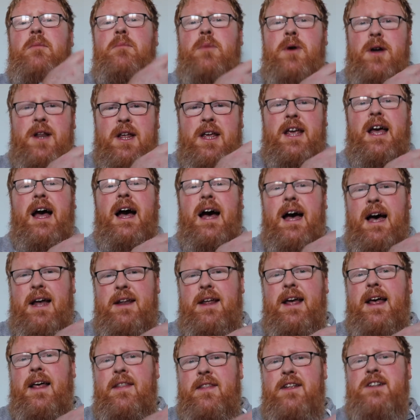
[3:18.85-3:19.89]
but he had
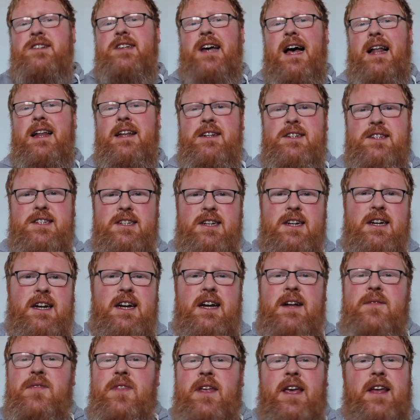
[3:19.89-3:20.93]
the talent
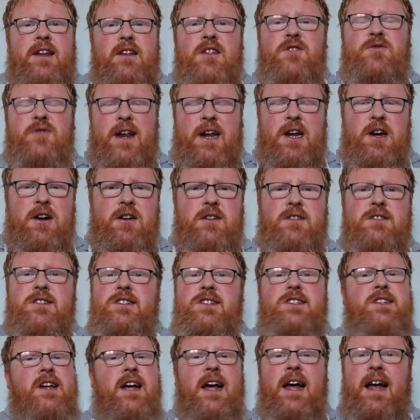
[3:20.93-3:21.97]
in his
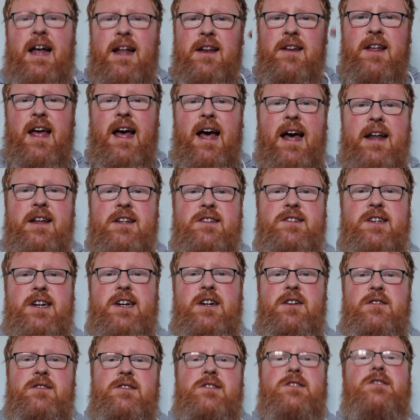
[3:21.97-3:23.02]
fingers and he had his
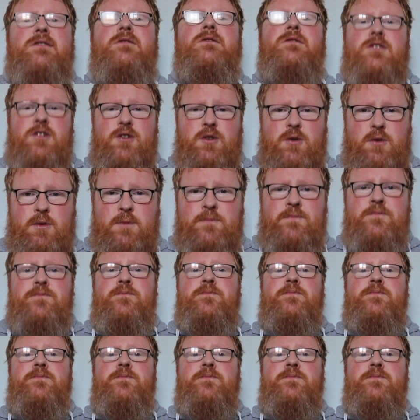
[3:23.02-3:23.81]
ears too.